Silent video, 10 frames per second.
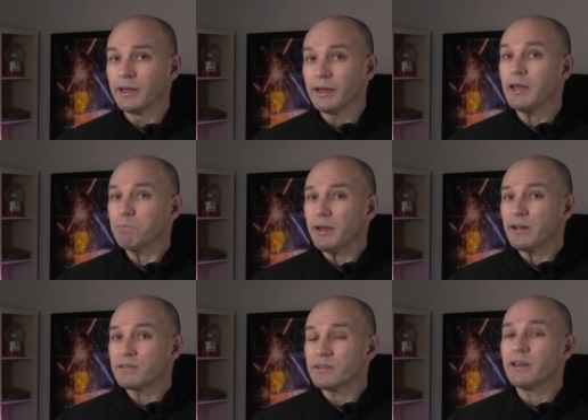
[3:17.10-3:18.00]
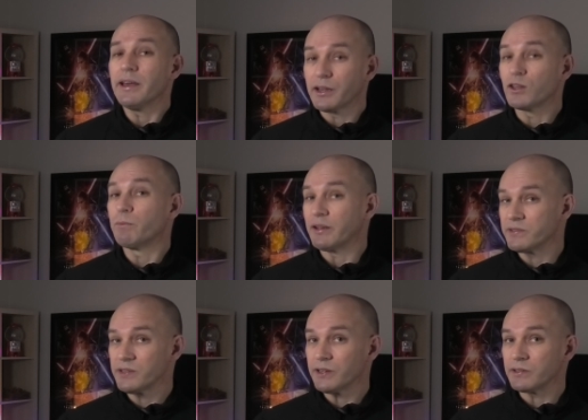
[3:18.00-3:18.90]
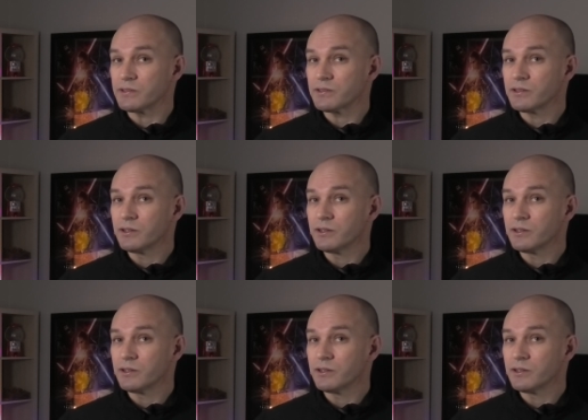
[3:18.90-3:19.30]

It makes economic sense.